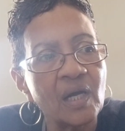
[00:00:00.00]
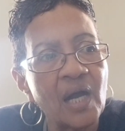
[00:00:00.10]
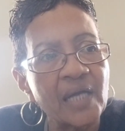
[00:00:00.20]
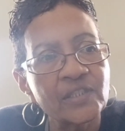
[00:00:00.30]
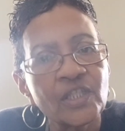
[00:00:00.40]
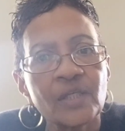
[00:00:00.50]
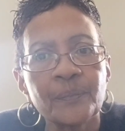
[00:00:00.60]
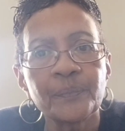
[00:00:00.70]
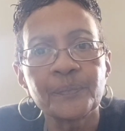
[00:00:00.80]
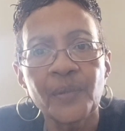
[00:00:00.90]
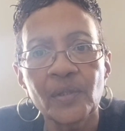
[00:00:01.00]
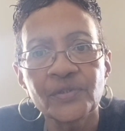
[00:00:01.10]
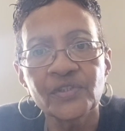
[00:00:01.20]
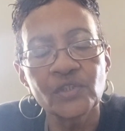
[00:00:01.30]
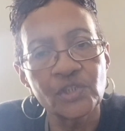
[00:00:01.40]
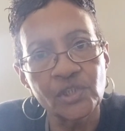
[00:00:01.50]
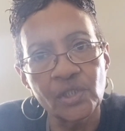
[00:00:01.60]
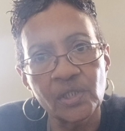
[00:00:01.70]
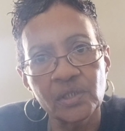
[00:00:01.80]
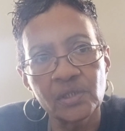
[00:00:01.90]
I think persons
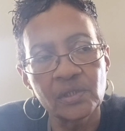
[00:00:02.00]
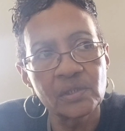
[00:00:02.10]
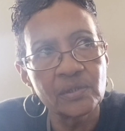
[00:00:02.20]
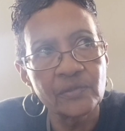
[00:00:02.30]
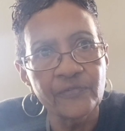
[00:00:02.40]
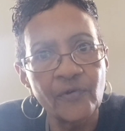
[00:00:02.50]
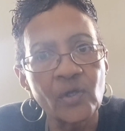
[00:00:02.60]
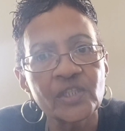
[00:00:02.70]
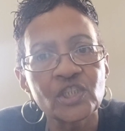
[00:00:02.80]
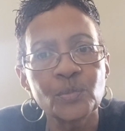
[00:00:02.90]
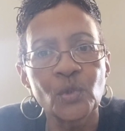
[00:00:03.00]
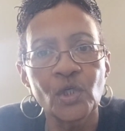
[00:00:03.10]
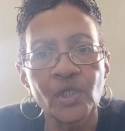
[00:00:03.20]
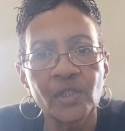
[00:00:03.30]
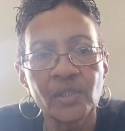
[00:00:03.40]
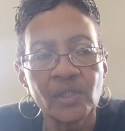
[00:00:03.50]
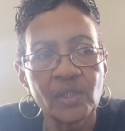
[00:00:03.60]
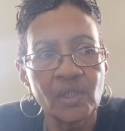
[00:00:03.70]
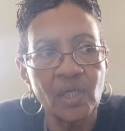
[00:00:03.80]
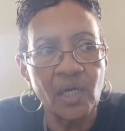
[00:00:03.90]
should focus more
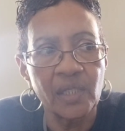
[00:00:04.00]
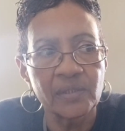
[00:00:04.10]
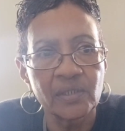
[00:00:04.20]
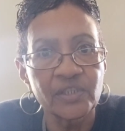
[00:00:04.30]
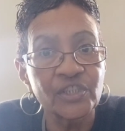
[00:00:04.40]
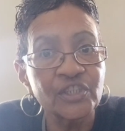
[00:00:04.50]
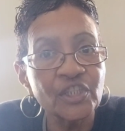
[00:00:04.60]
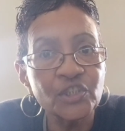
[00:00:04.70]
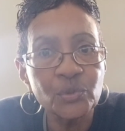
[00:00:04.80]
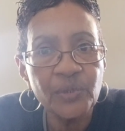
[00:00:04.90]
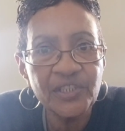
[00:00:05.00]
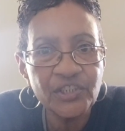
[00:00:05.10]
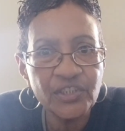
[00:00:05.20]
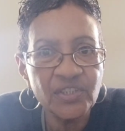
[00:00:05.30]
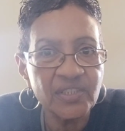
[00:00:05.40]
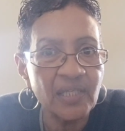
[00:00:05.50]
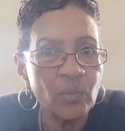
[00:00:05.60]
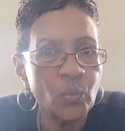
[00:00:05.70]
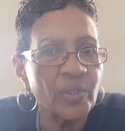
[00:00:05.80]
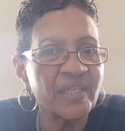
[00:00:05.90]
on the situations
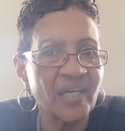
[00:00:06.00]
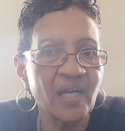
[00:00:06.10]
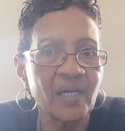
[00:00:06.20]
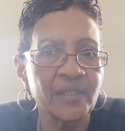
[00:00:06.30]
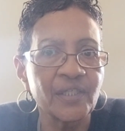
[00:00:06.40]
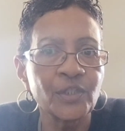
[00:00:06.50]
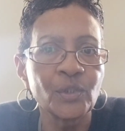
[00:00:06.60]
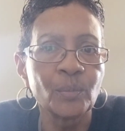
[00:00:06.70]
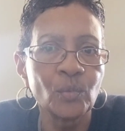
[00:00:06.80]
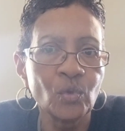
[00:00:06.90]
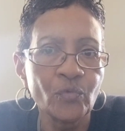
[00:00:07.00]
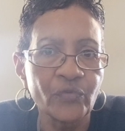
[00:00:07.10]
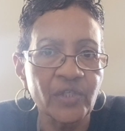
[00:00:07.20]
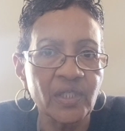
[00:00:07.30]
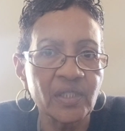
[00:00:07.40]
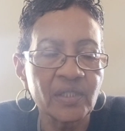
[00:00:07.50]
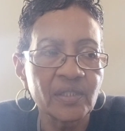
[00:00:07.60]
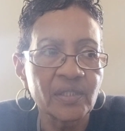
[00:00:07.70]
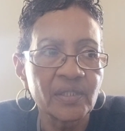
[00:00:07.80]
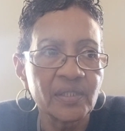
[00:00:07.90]
that went on in the movie
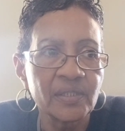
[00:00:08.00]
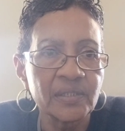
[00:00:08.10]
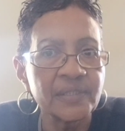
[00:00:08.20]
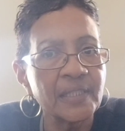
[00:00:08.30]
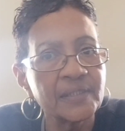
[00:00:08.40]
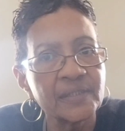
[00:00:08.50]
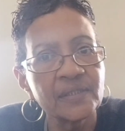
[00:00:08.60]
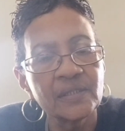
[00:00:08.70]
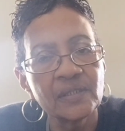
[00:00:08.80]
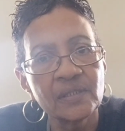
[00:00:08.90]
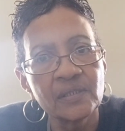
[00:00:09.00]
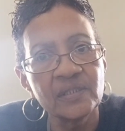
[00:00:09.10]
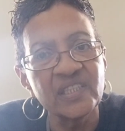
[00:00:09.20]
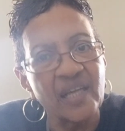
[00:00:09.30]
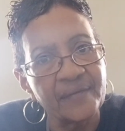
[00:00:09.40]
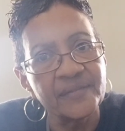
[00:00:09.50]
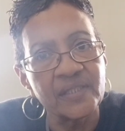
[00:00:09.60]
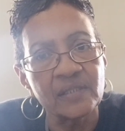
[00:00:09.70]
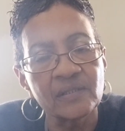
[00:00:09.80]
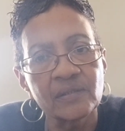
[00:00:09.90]
than the
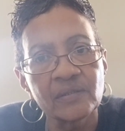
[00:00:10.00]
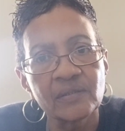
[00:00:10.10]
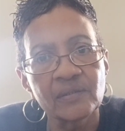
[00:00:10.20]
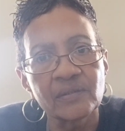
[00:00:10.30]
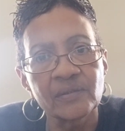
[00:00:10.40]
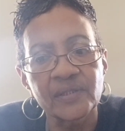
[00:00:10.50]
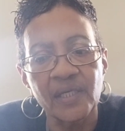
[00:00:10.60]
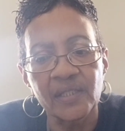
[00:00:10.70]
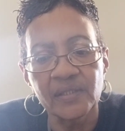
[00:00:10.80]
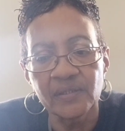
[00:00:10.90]
ending. Okay.